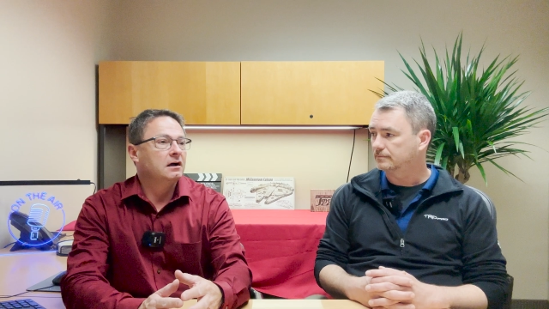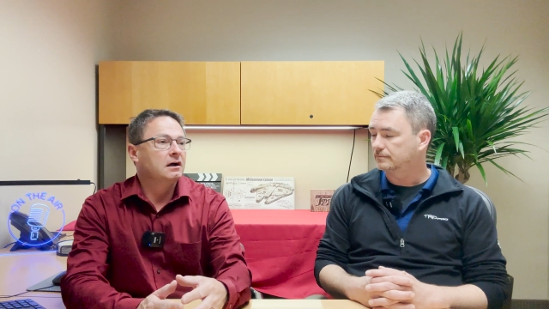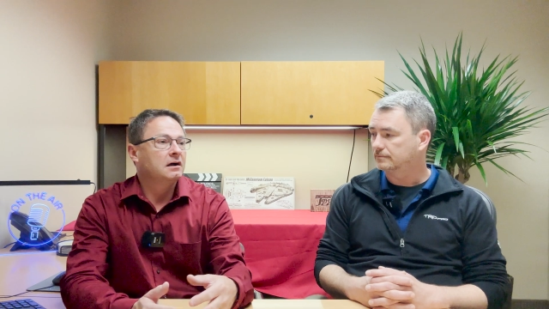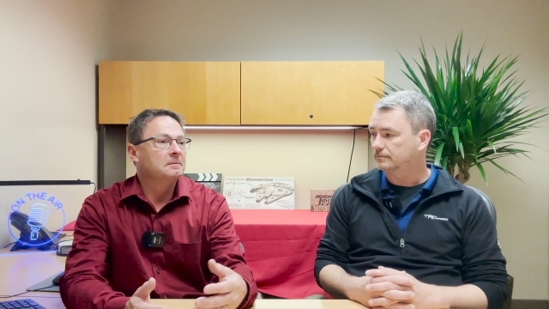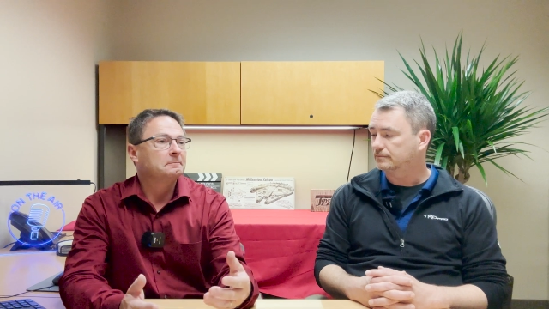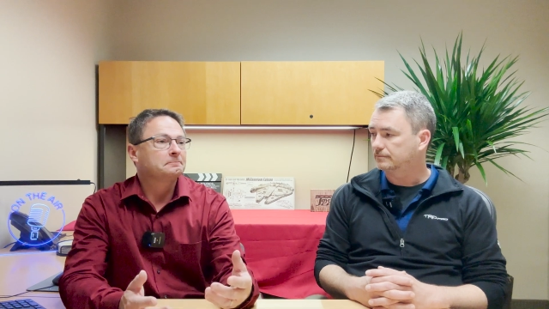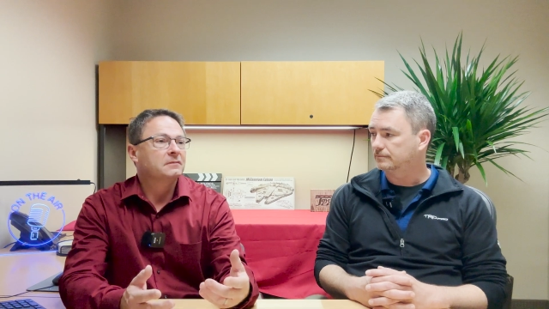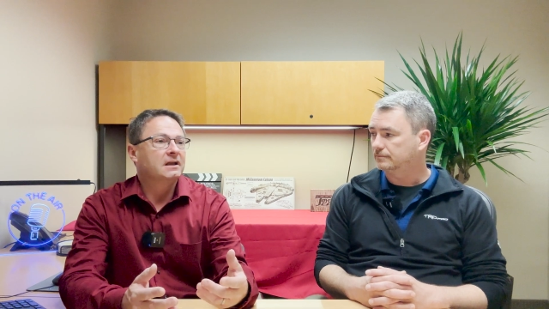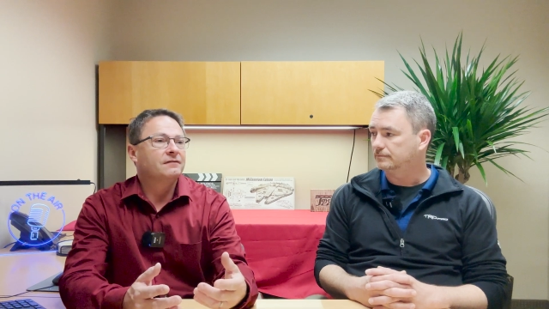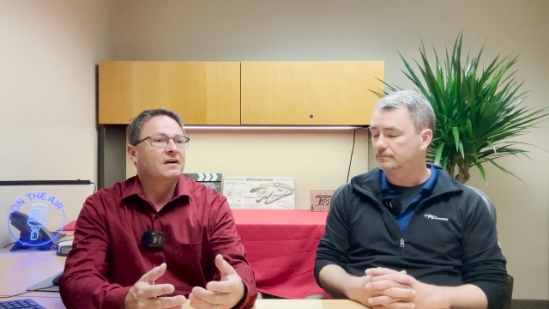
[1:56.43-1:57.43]
Speaker 1: um,
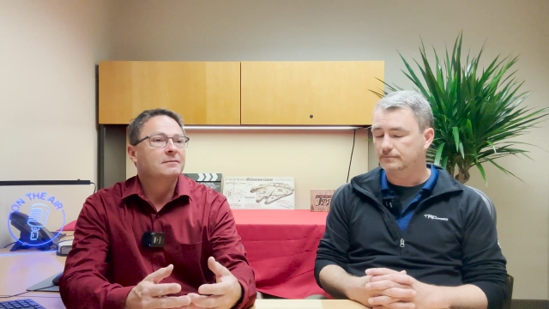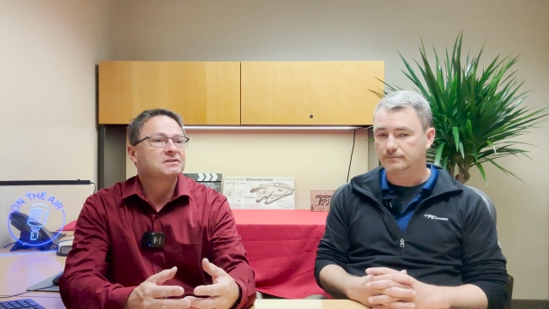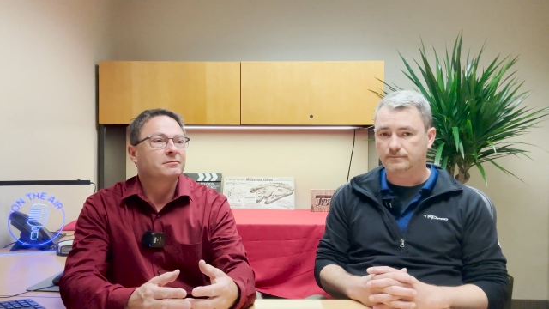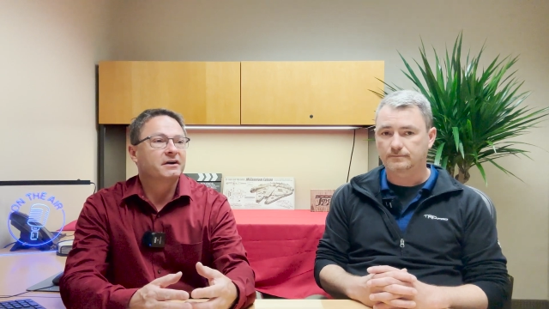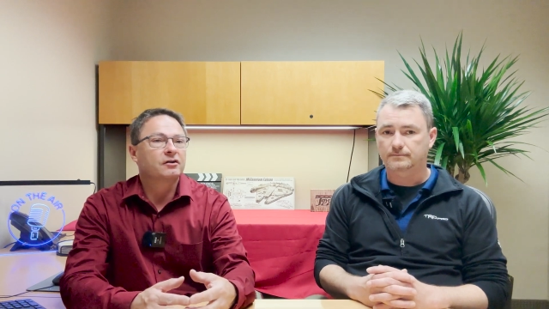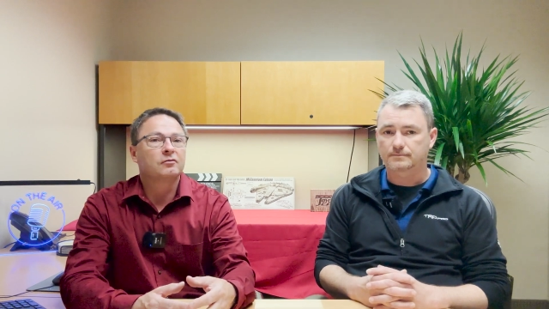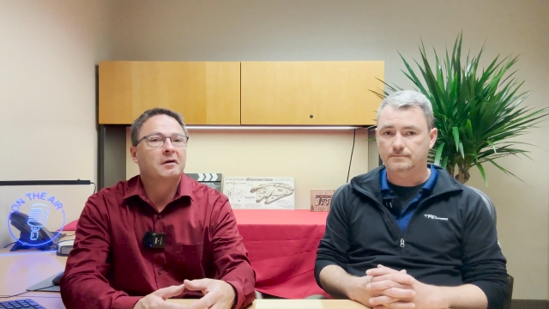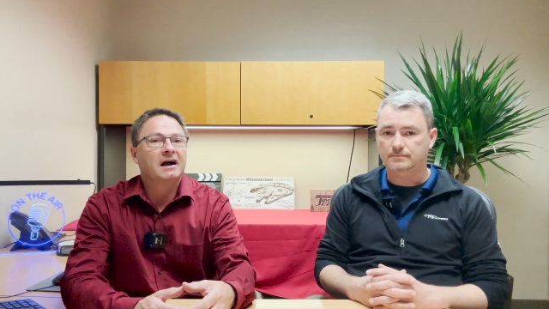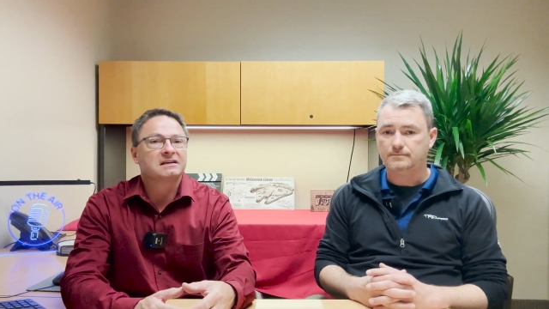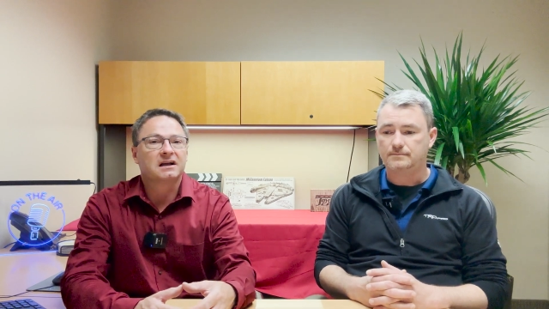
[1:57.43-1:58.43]
if I'm somebody who
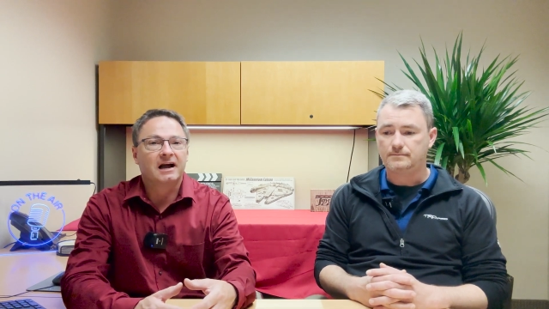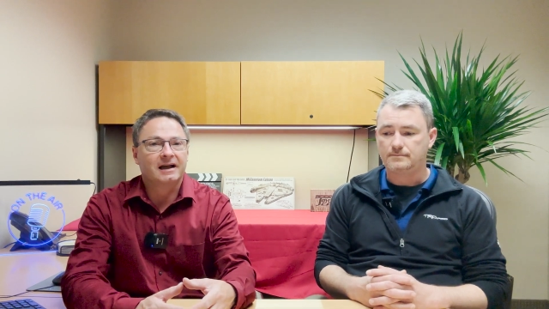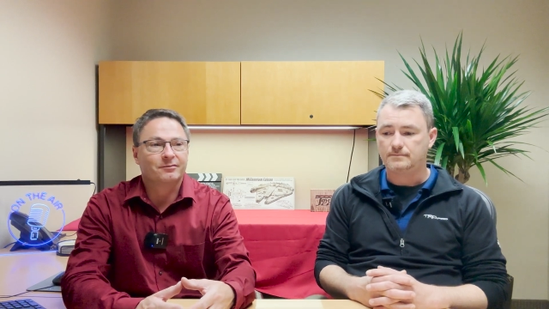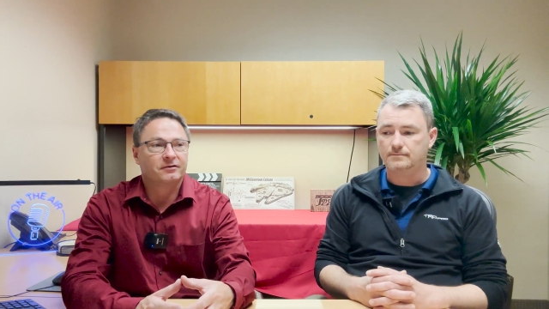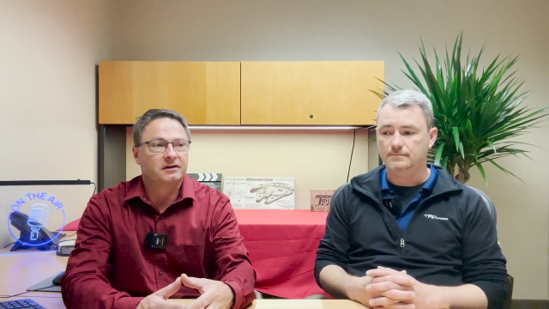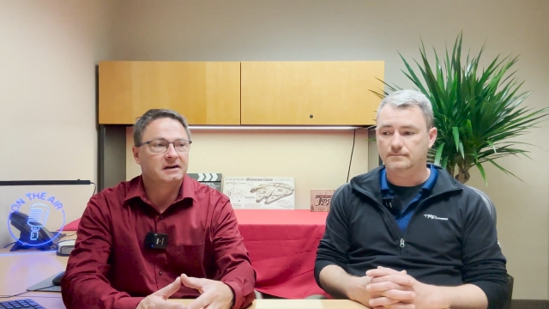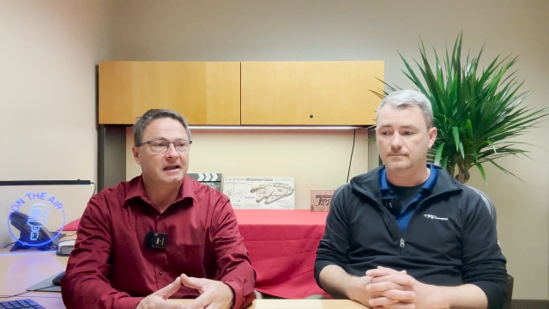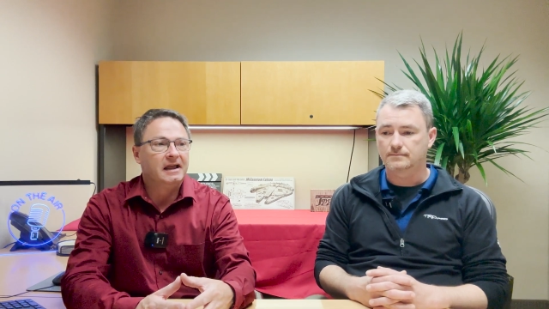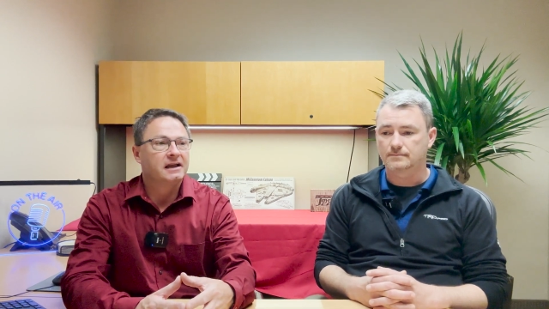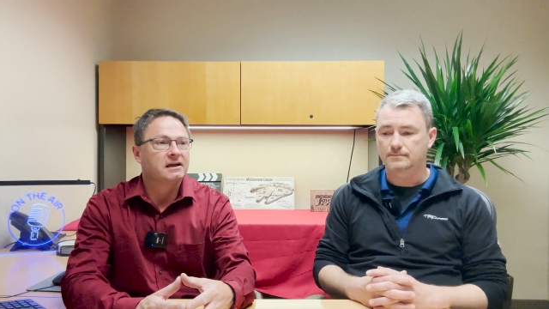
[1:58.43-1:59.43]
buys a hybrid
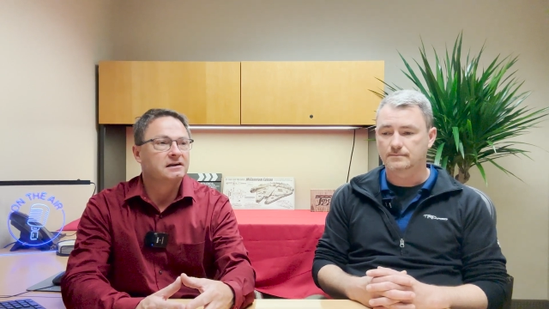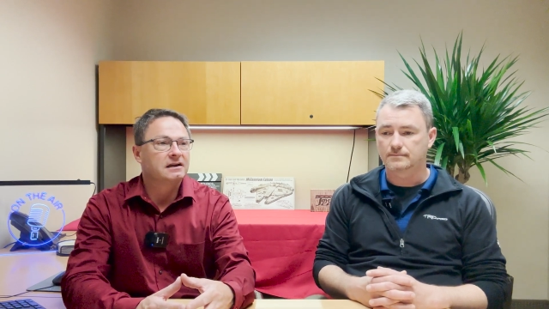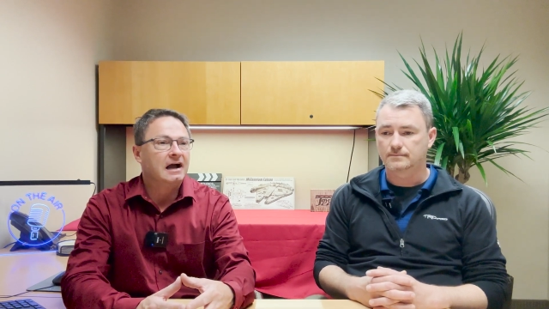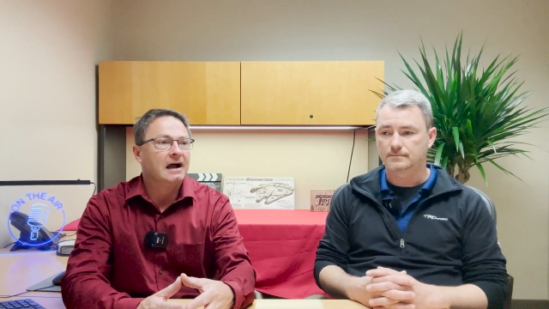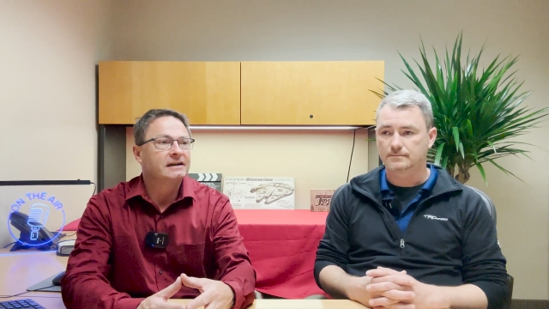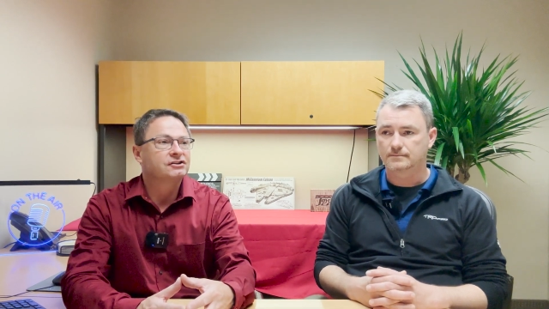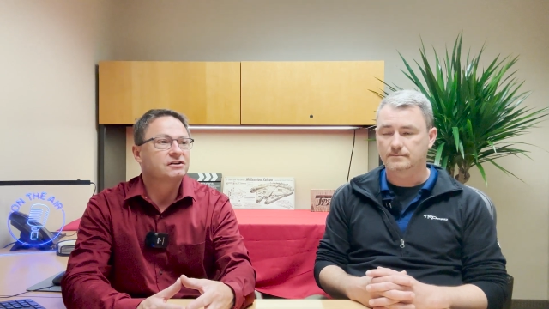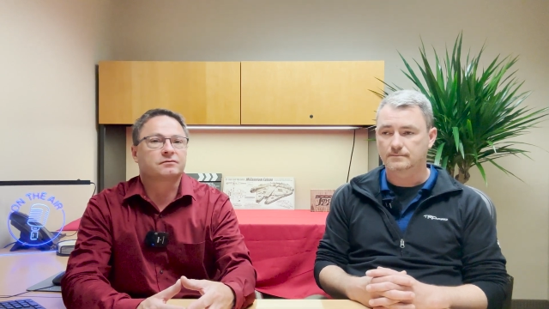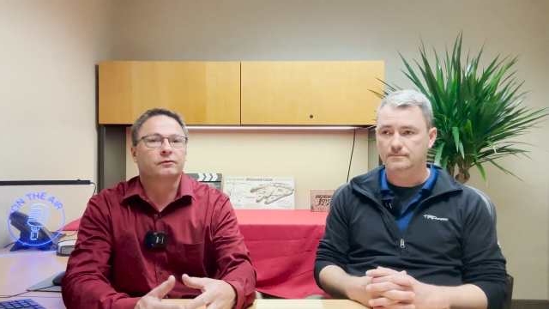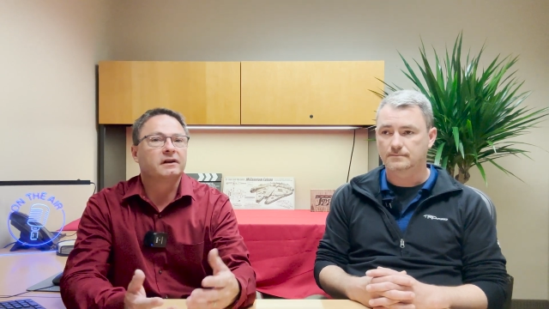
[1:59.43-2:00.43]
and I
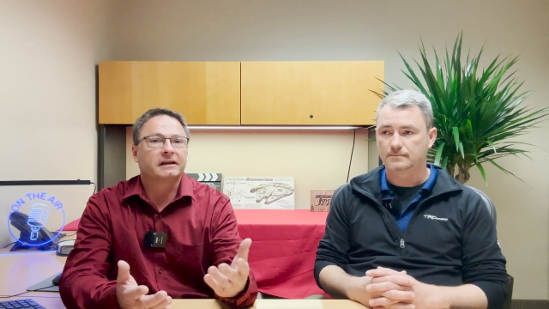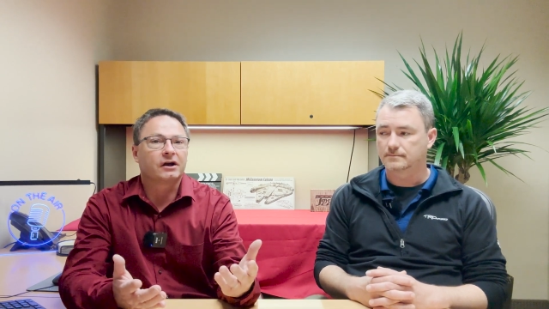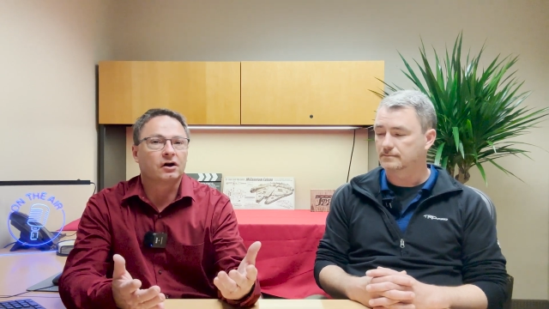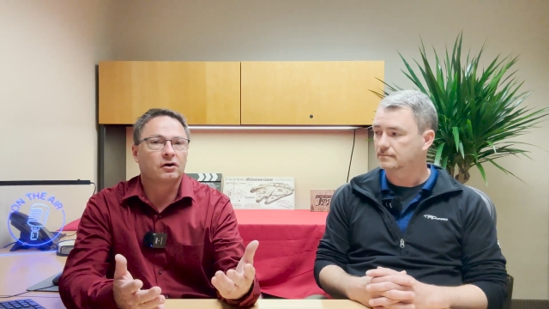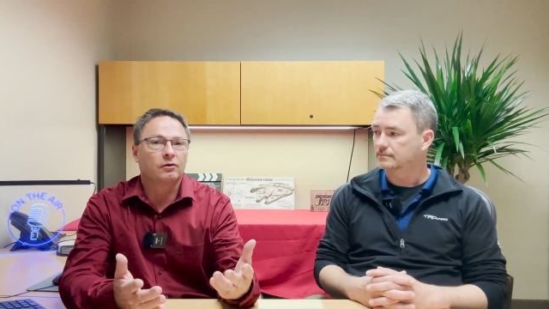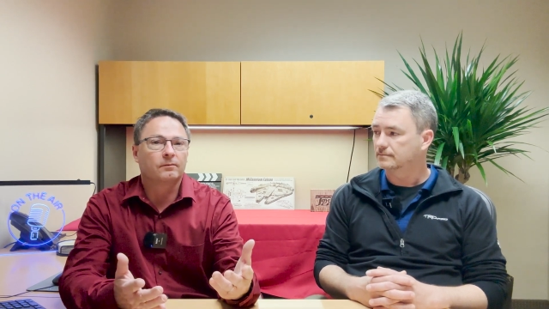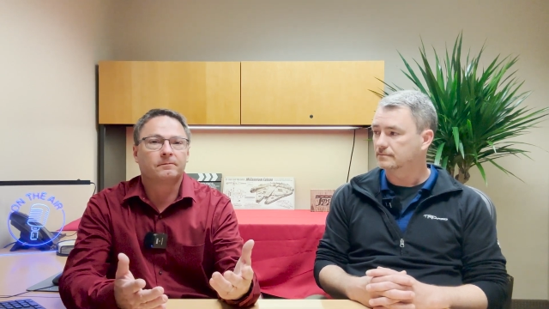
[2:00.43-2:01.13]
just really go